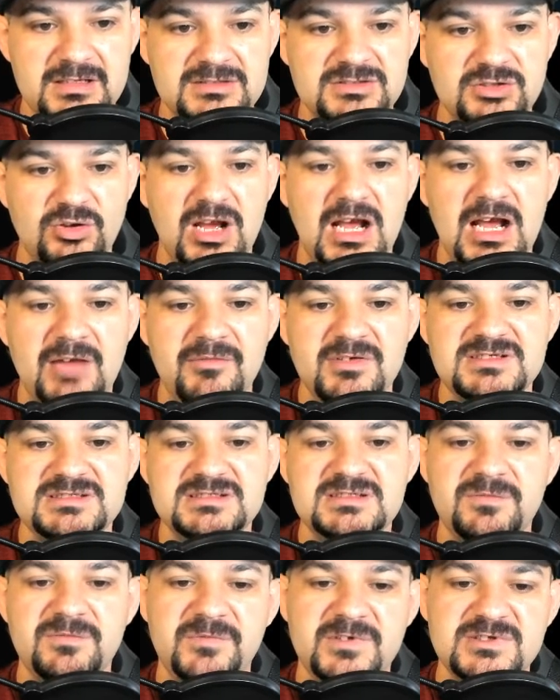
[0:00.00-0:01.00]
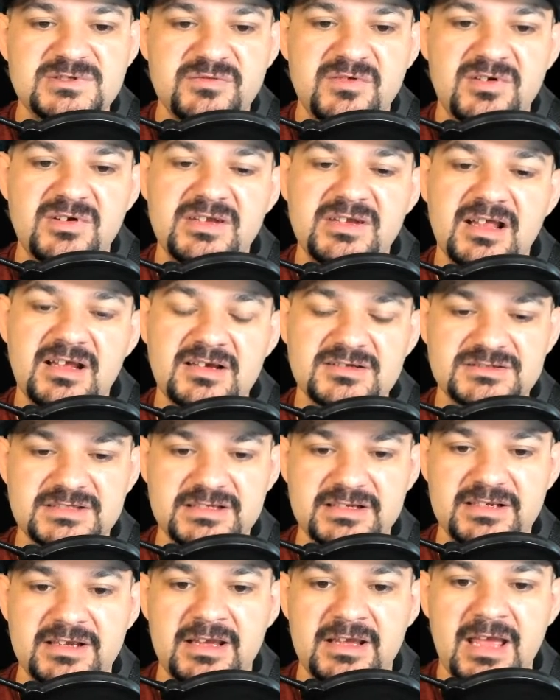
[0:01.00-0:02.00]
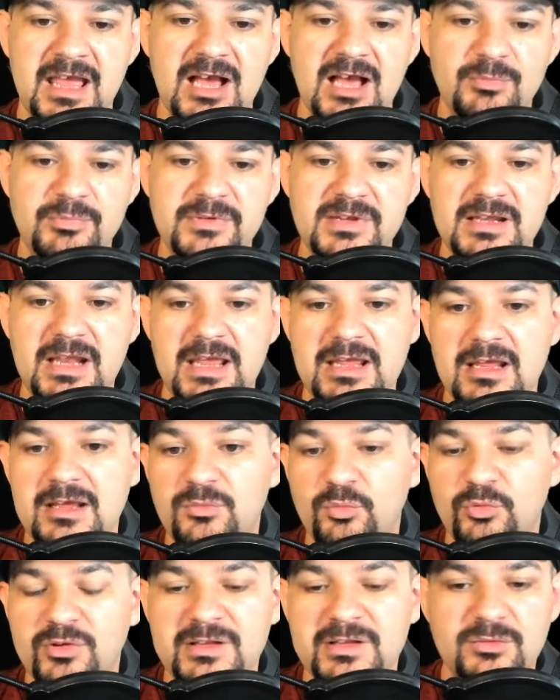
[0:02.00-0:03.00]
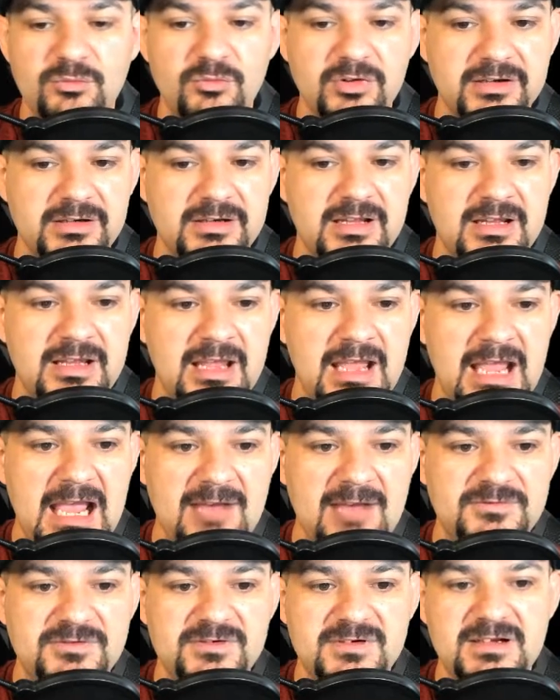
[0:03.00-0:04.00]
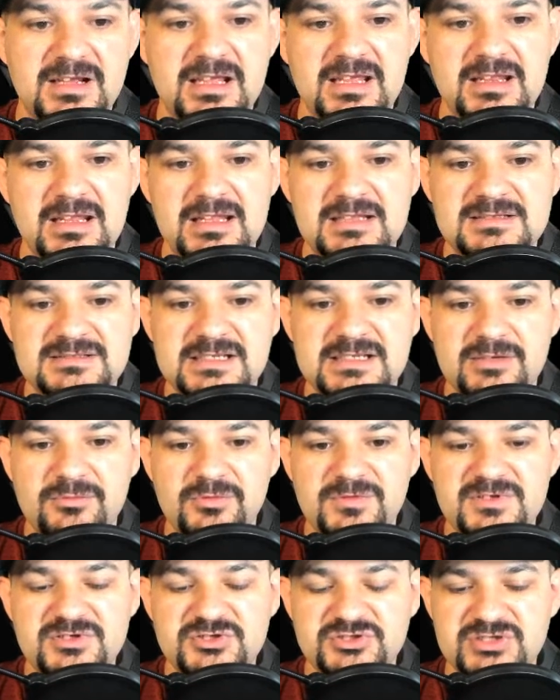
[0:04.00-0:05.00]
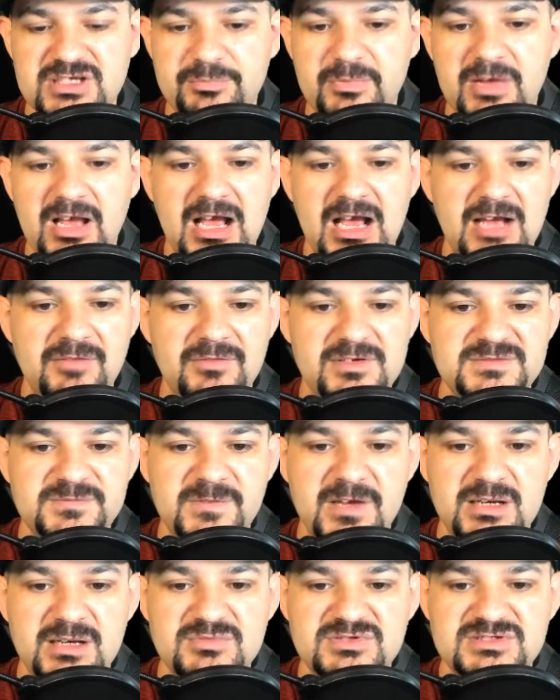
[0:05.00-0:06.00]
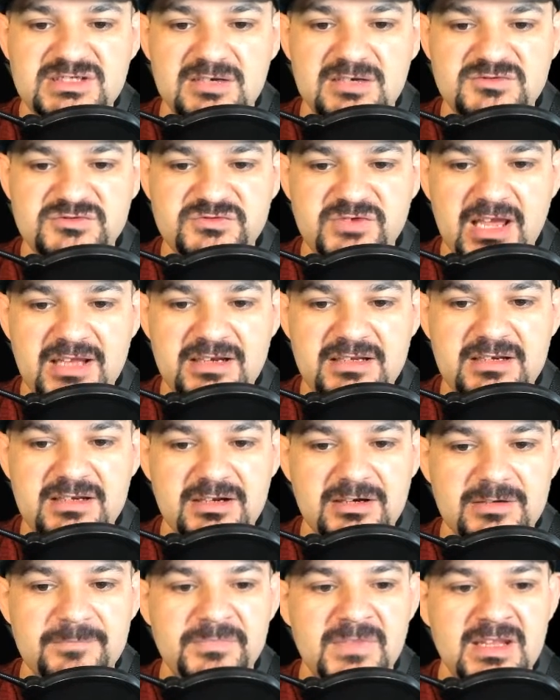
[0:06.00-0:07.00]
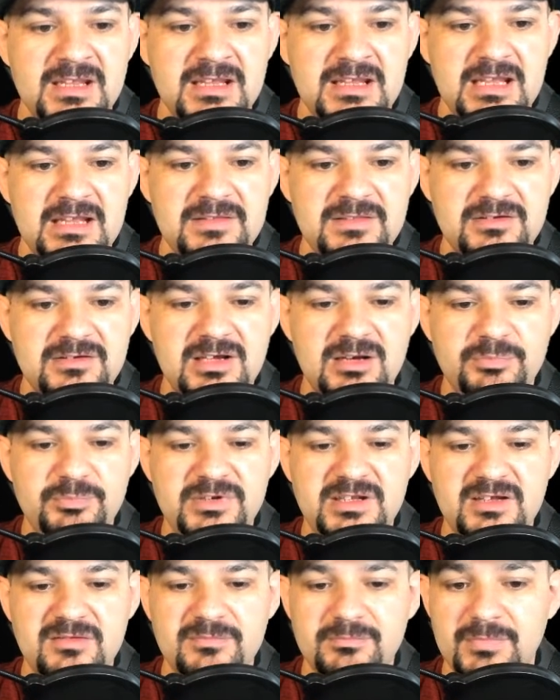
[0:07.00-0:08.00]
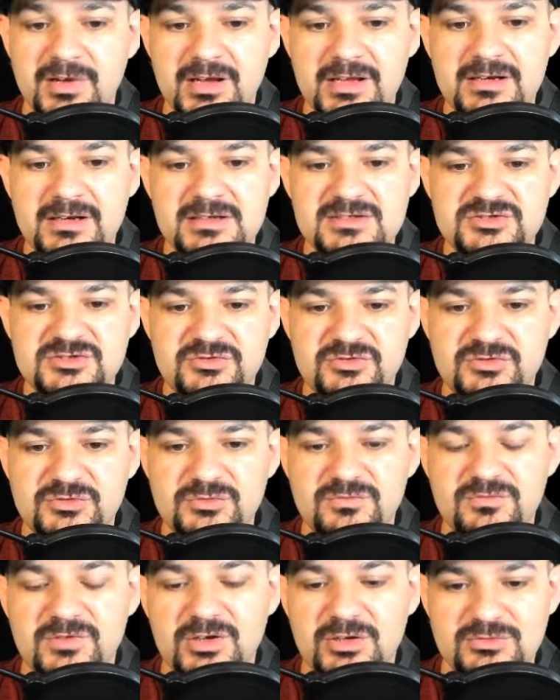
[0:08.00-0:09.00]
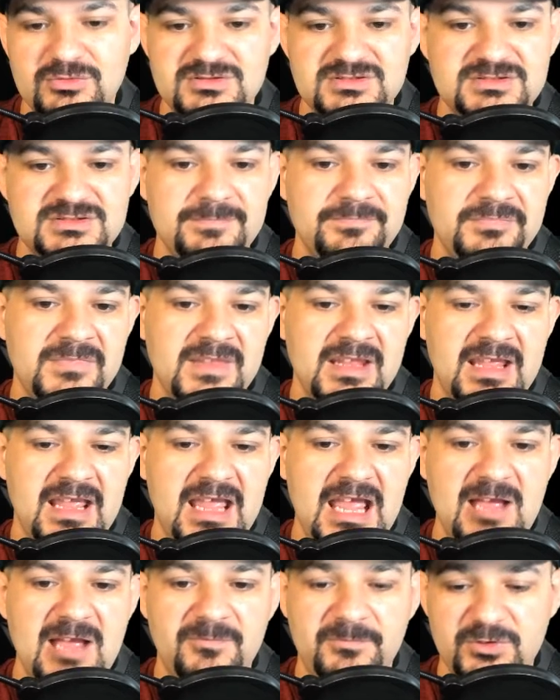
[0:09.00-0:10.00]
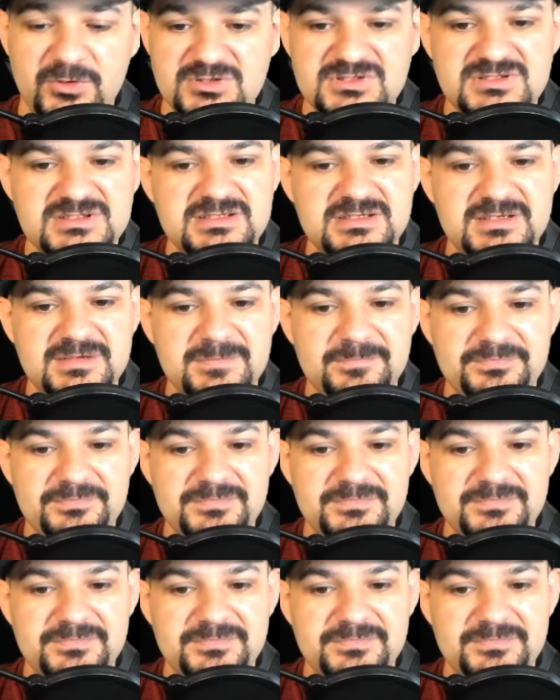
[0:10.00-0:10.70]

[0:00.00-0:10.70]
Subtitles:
So Obix is a visitor of our galaxy, albeit an unwilling one. After an incident with the ship, Obix found himself stranded here in the company of Mudd and his crew of rogues. At first,